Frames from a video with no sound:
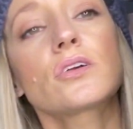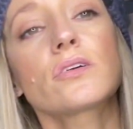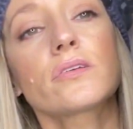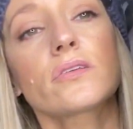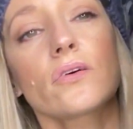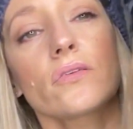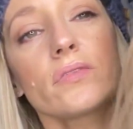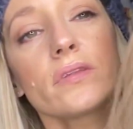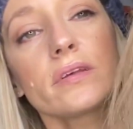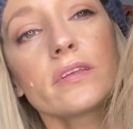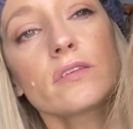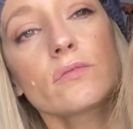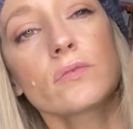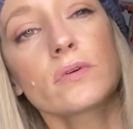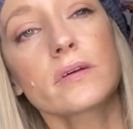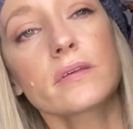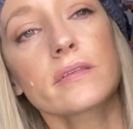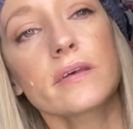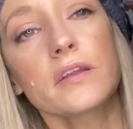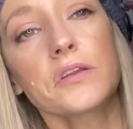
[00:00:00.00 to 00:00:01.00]
on this
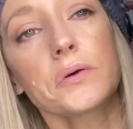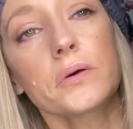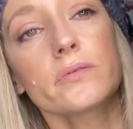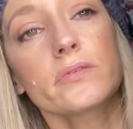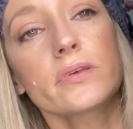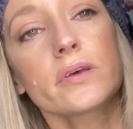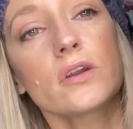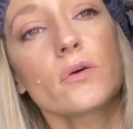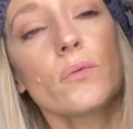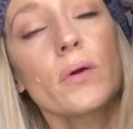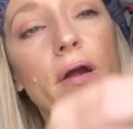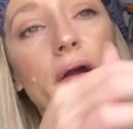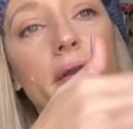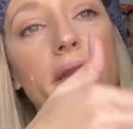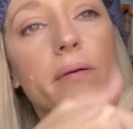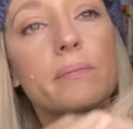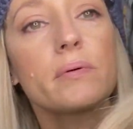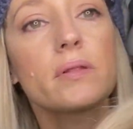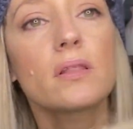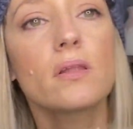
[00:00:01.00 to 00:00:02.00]
one because I knew I was going to wear it
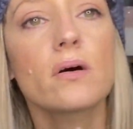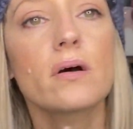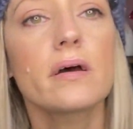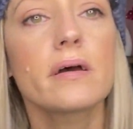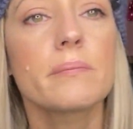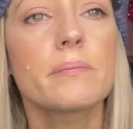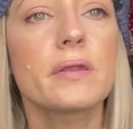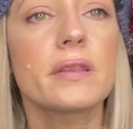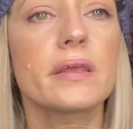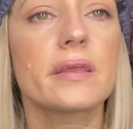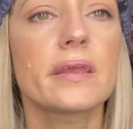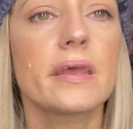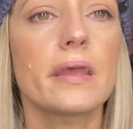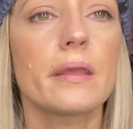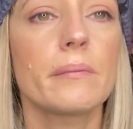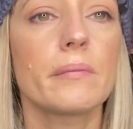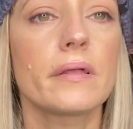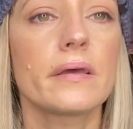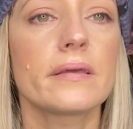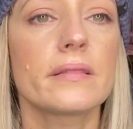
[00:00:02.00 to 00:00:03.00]
up a lot, but it
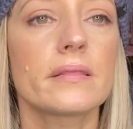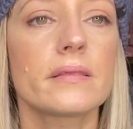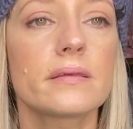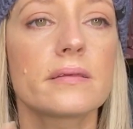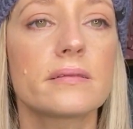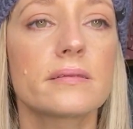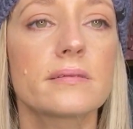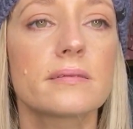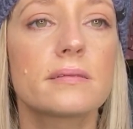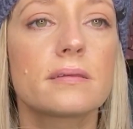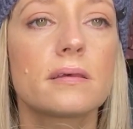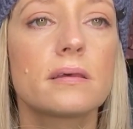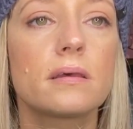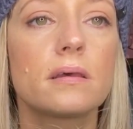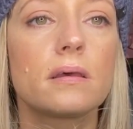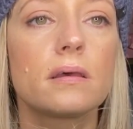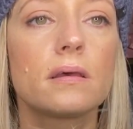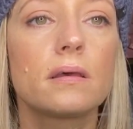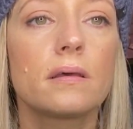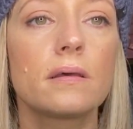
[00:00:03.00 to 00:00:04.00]
came like this.
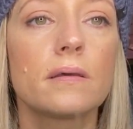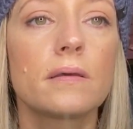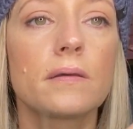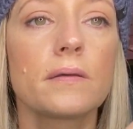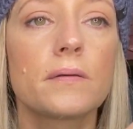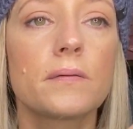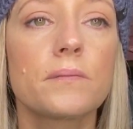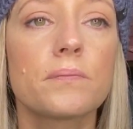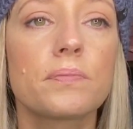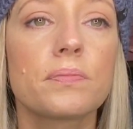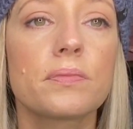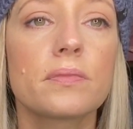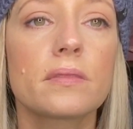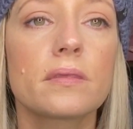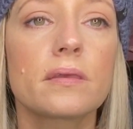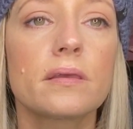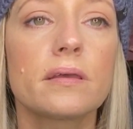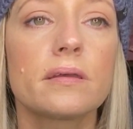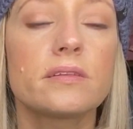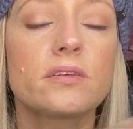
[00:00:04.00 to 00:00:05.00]

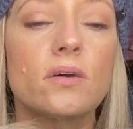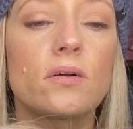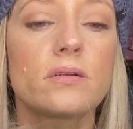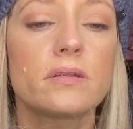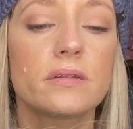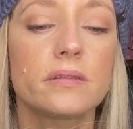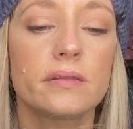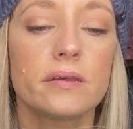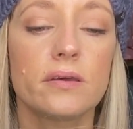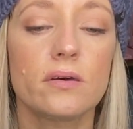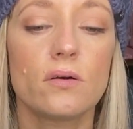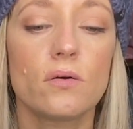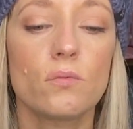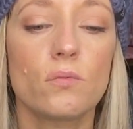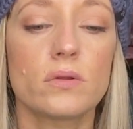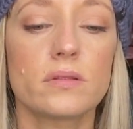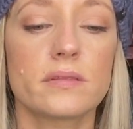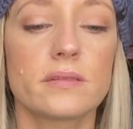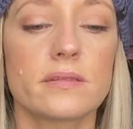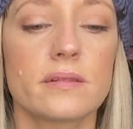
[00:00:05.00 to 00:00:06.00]
It's hard to tell
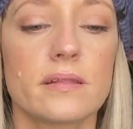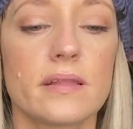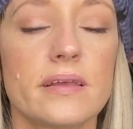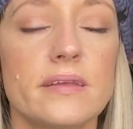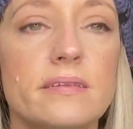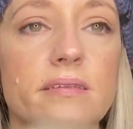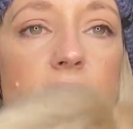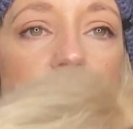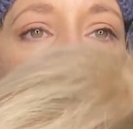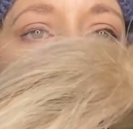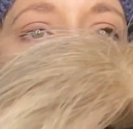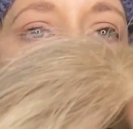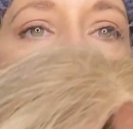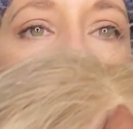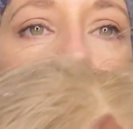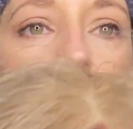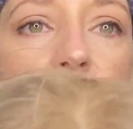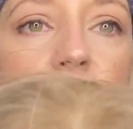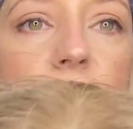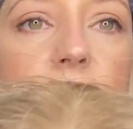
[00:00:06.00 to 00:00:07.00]
once the lace is
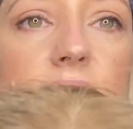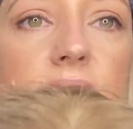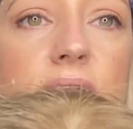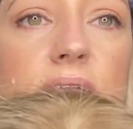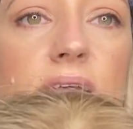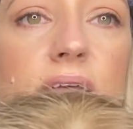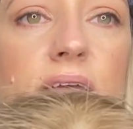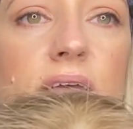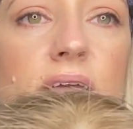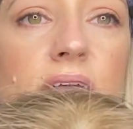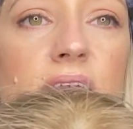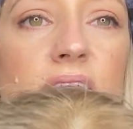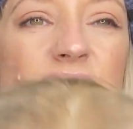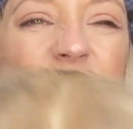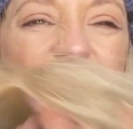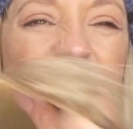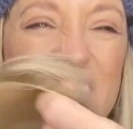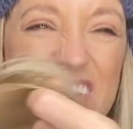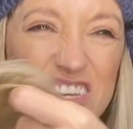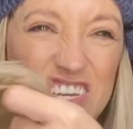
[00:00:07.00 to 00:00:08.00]
cut.
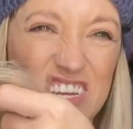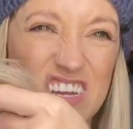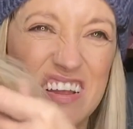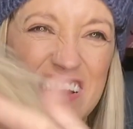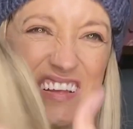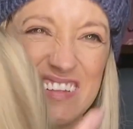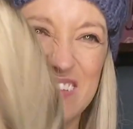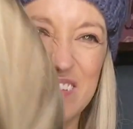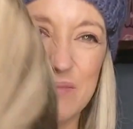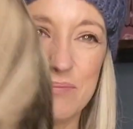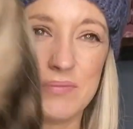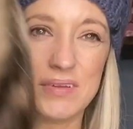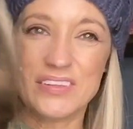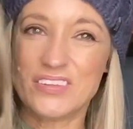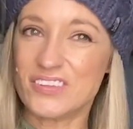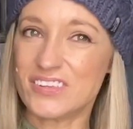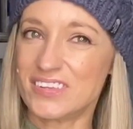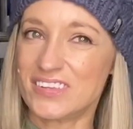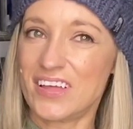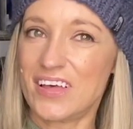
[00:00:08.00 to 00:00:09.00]
And she hasn't been
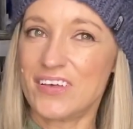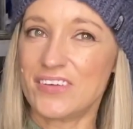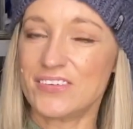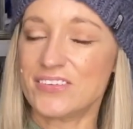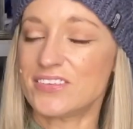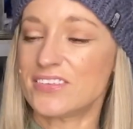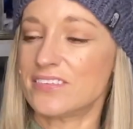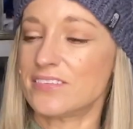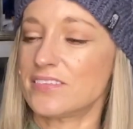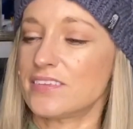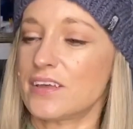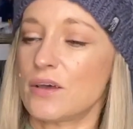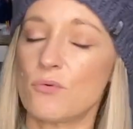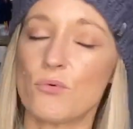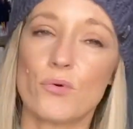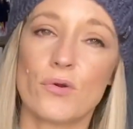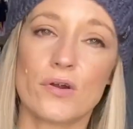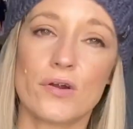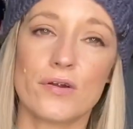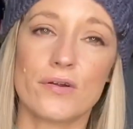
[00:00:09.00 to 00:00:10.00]
styled since I
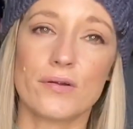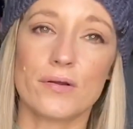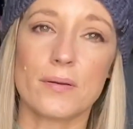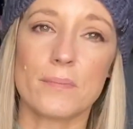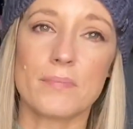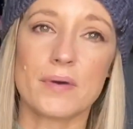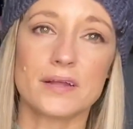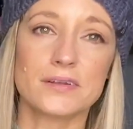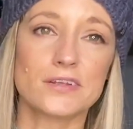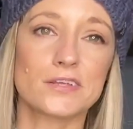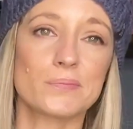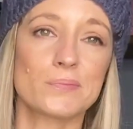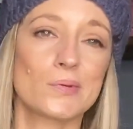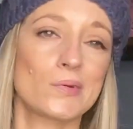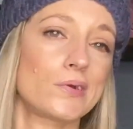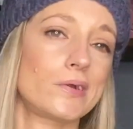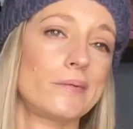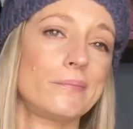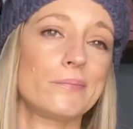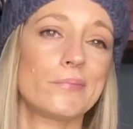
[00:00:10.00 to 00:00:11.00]
wore her up. I just put
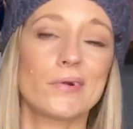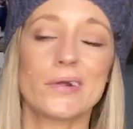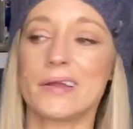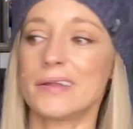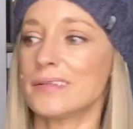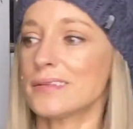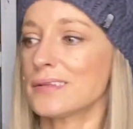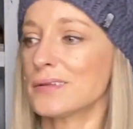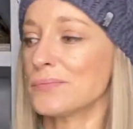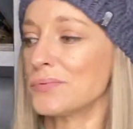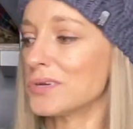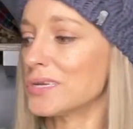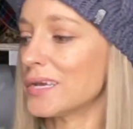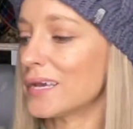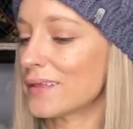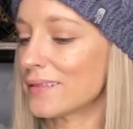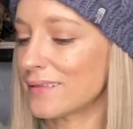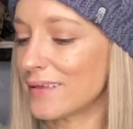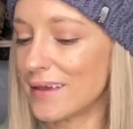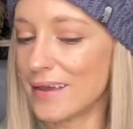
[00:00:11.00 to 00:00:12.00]
her in braids to
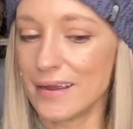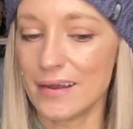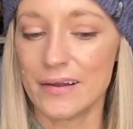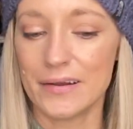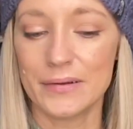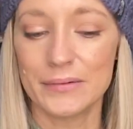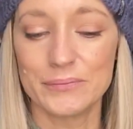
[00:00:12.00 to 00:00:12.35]
protect the hair.